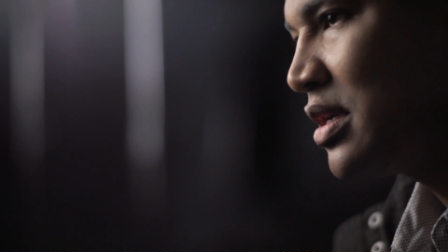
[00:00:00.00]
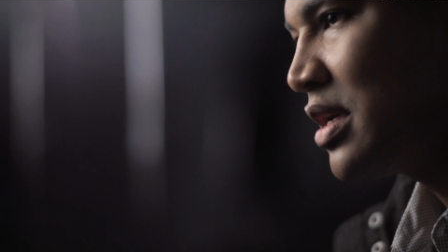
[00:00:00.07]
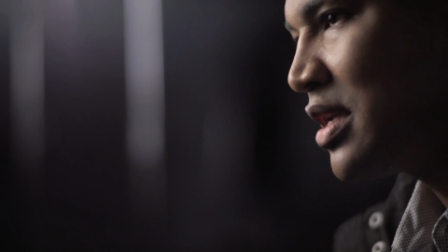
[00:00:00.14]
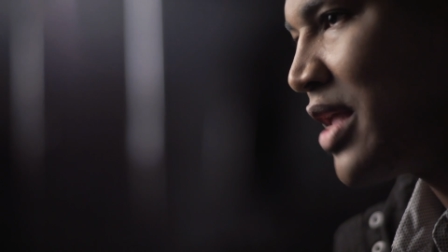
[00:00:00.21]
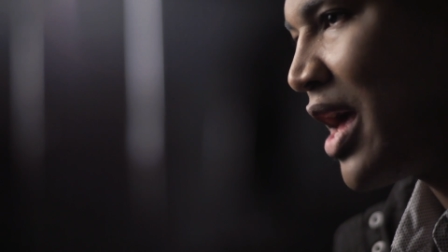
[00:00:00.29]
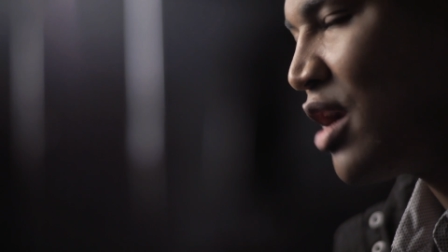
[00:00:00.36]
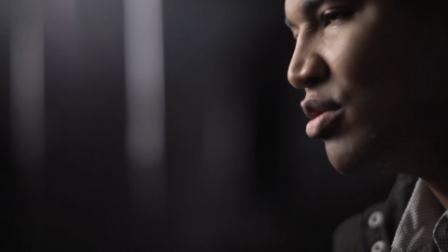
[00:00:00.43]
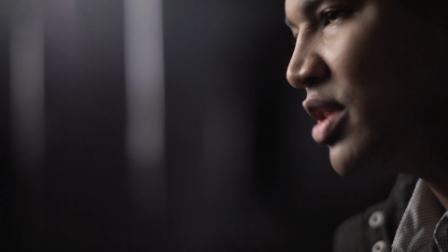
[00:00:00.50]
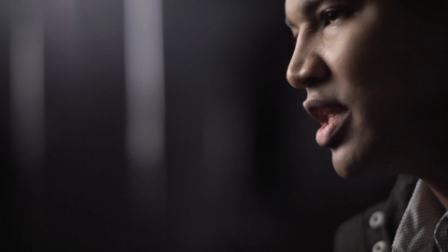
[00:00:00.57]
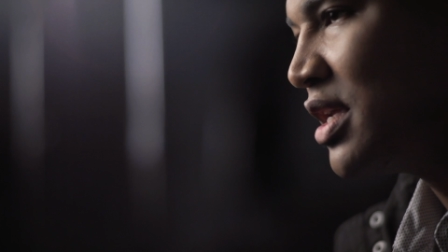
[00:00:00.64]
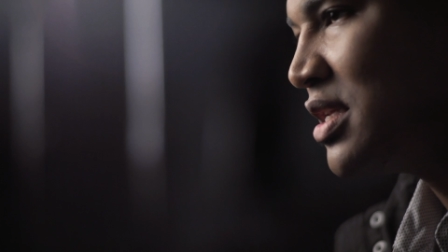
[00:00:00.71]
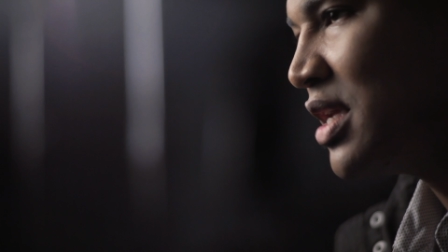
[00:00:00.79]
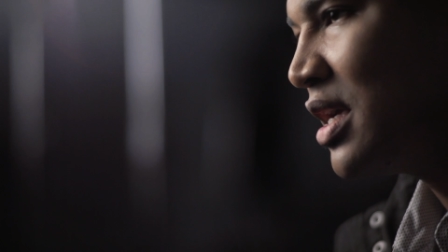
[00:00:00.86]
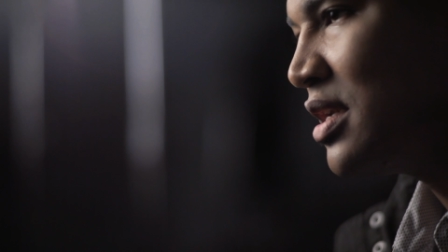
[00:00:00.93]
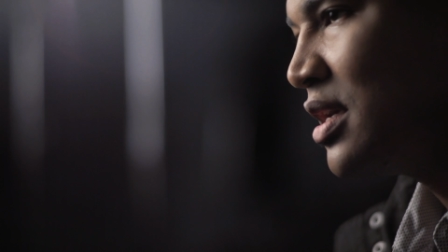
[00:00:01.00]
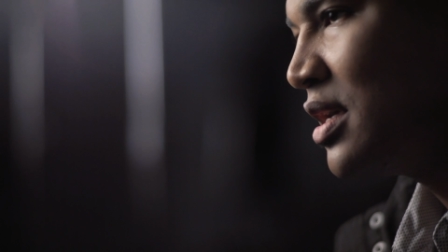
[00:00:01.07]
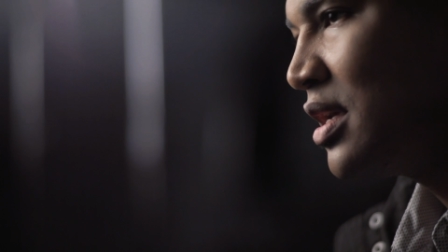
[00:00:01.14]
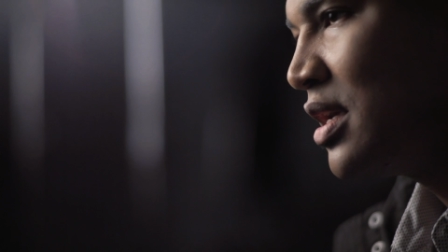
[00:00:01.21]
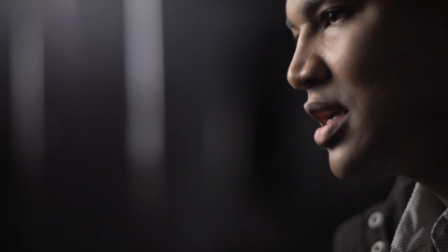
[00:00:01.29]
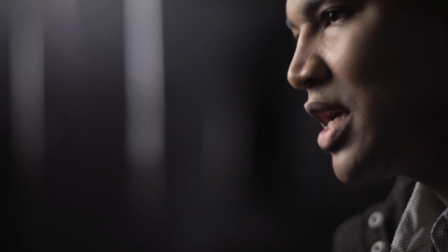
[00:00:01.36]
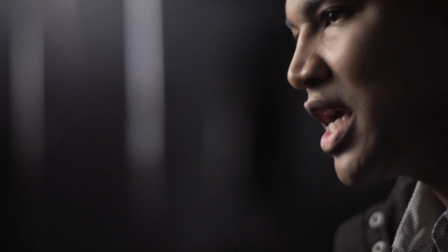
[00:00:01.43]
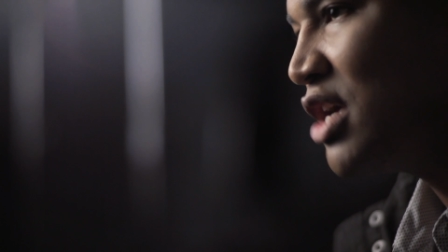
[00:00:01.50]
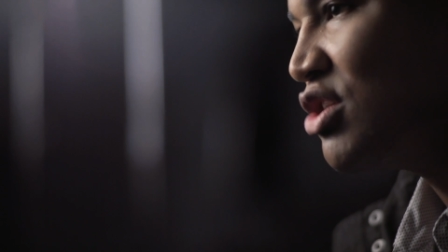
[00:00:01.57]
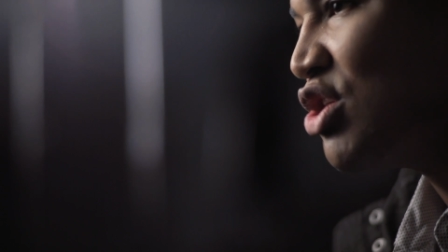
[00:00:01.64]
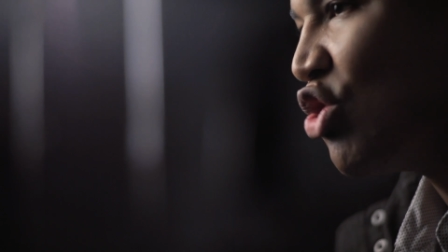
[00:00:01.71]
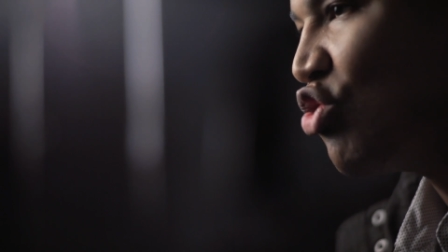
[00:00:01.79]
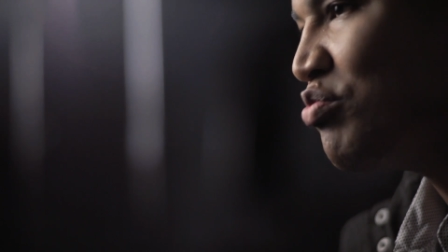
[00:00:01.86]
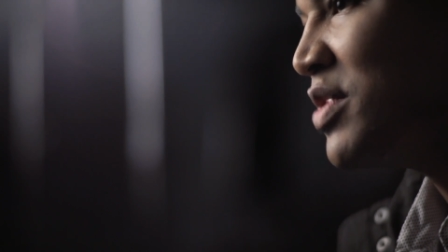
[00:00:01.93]
And not only did he
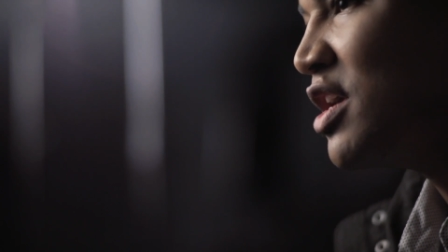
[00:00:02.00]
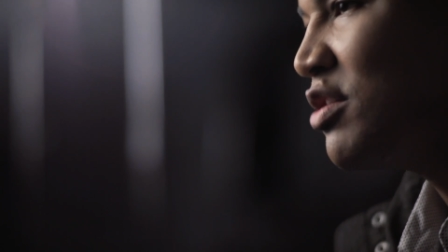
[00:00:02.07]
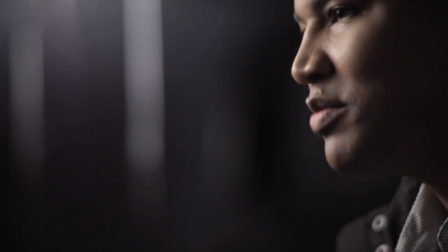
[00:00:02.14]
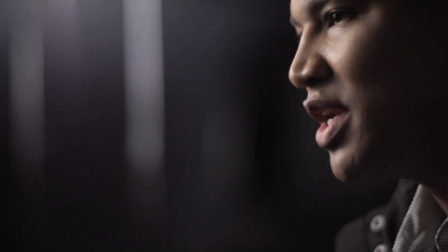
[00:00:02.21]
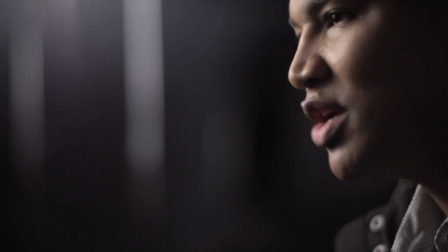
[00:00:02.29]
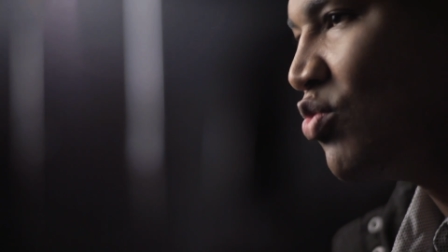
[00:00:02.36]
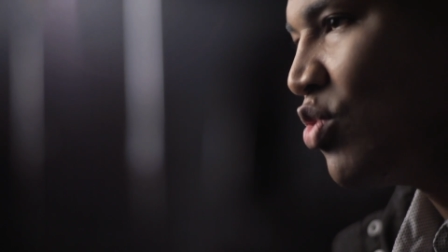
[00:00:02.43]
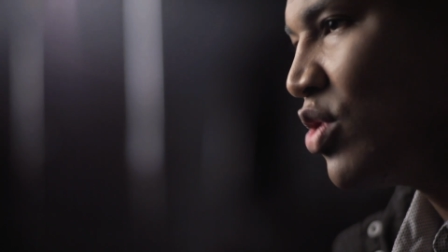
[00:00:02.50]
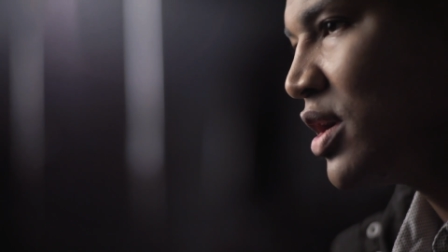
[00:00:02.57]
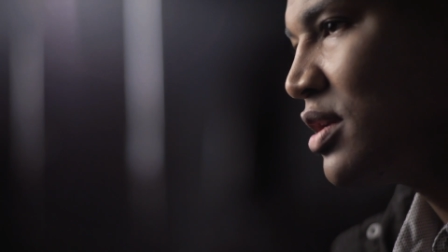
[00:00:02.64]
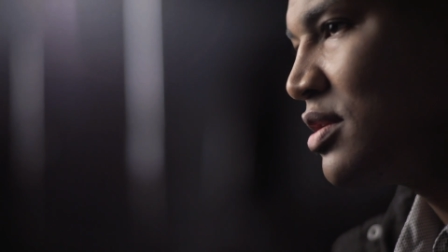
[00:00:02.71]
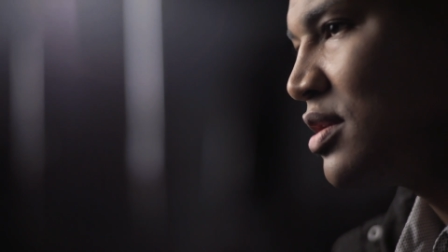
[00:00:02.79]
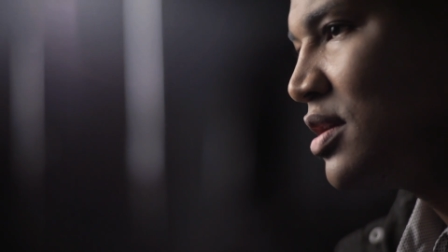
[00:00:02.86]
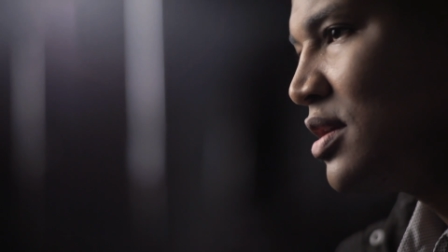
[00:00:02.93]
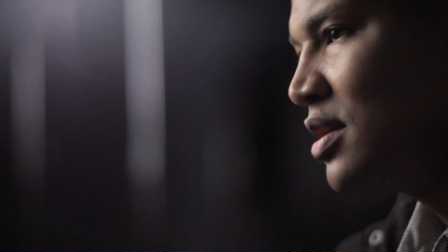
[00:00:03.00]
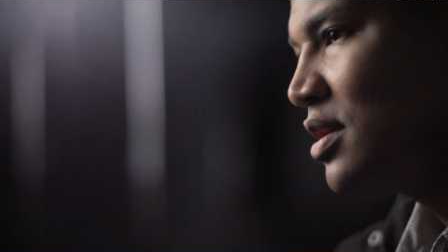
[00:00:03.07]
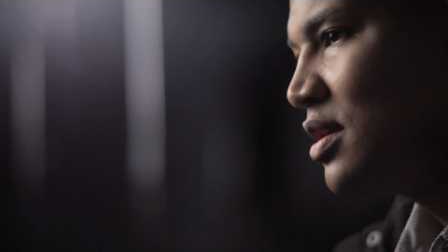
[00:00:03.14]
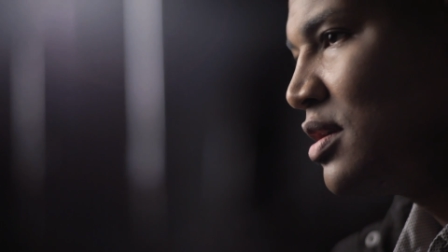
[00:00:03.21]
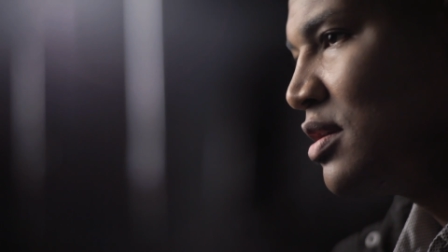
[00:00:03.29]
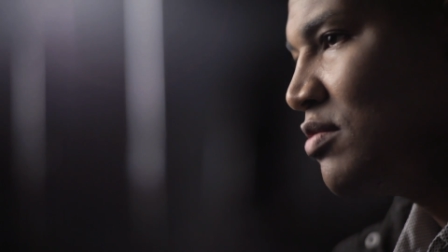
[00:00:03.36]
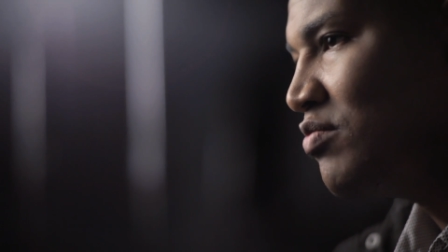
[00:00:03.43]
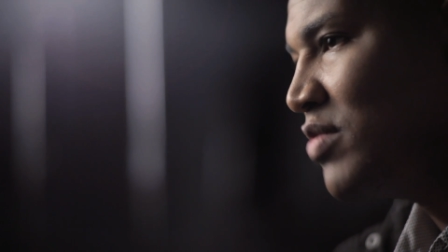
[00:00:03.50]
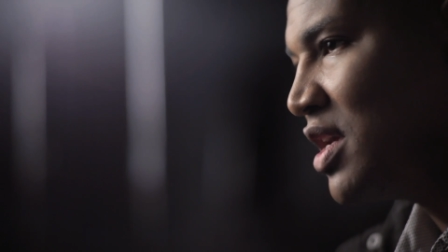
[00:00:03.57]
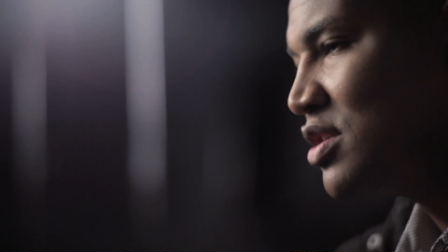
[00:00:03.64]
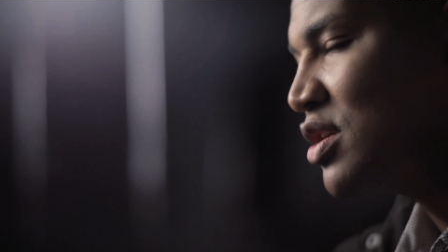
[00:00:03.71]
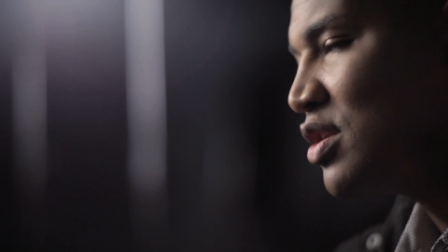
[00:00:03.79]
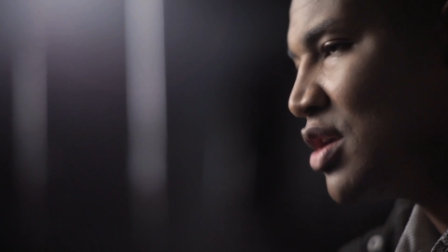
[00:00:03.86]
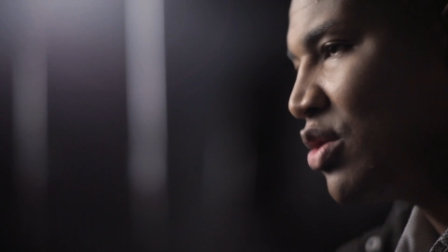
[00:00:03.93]
know me, but he wanted me
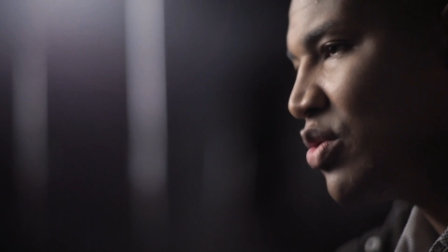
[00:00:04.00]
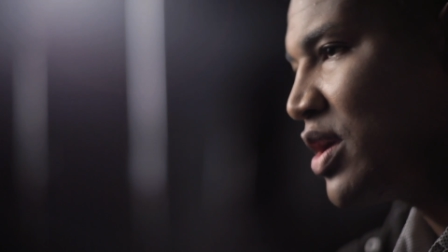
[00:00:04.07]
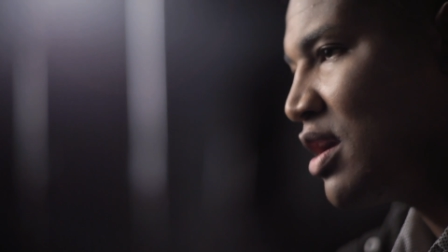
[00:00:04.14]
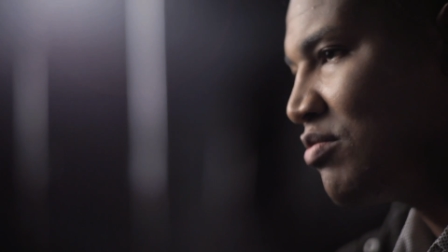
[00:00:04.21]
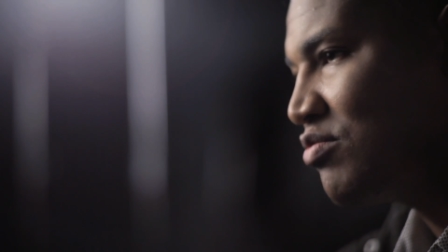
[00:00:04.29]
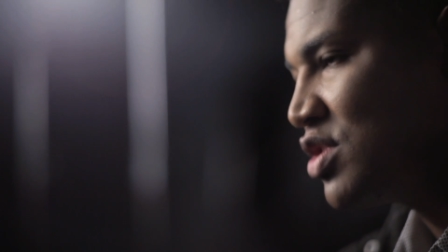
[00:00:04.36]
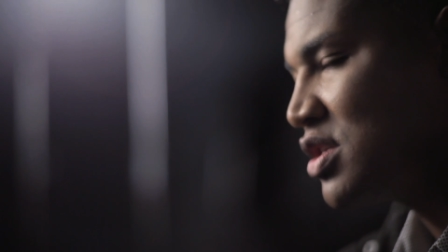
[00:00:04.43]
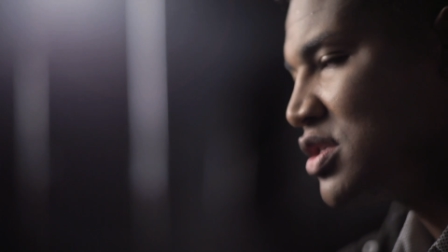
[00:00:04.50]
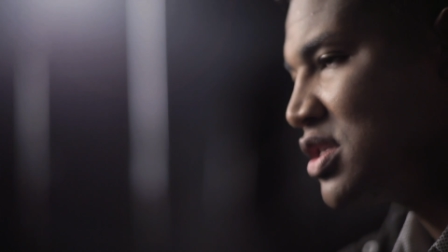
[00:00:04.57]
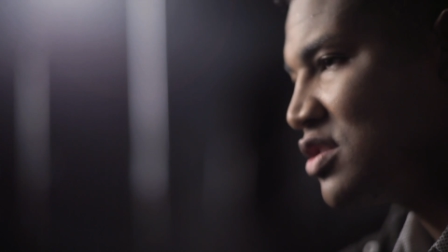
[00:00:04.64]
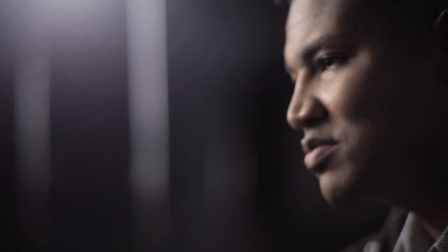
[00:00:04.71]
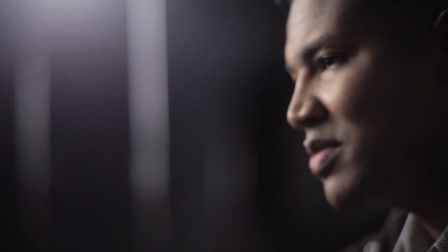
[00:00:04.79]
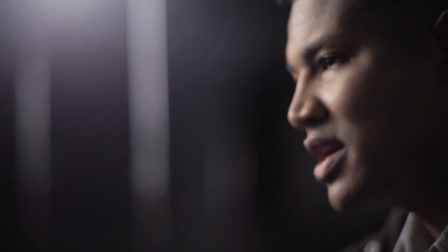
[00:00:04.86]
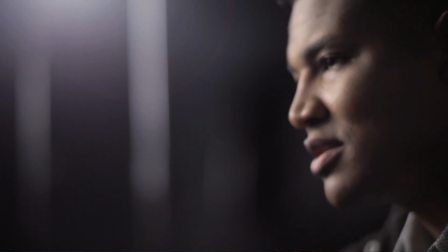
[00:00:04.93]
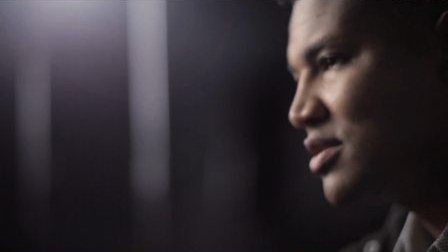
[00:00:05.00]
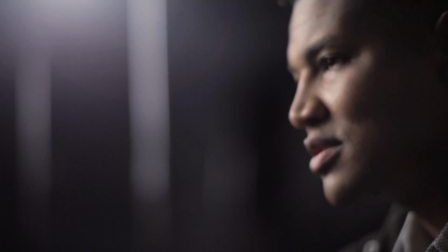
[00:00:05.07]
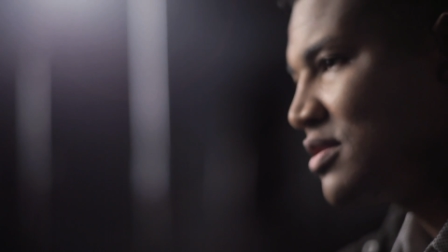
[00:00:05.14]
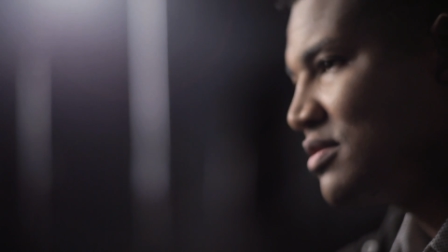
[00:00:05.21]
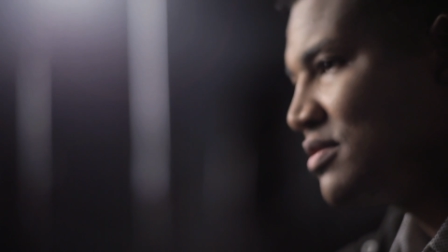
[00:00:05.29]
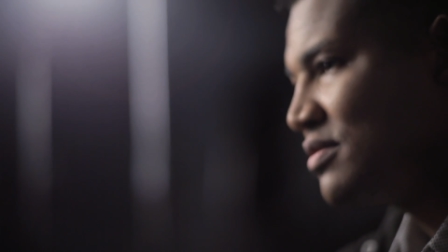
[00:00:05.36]
to know him just as much.